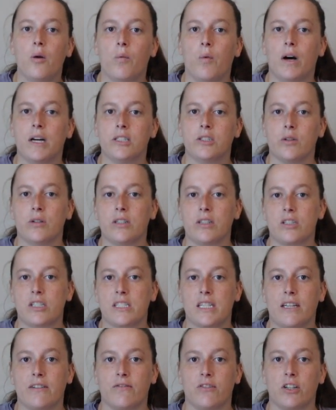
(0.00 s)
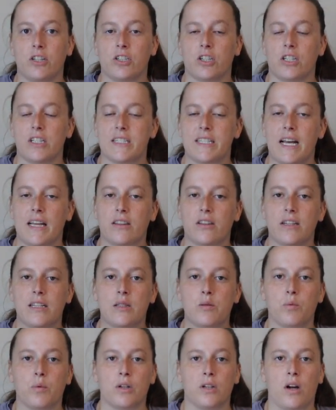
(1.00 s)
Well, I do understand for endurance
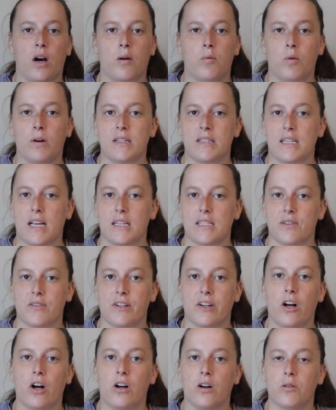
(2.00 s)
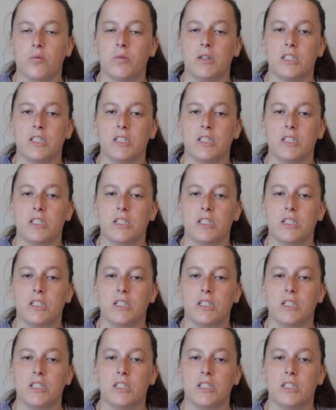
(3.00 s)
athletes, we're not one size at all.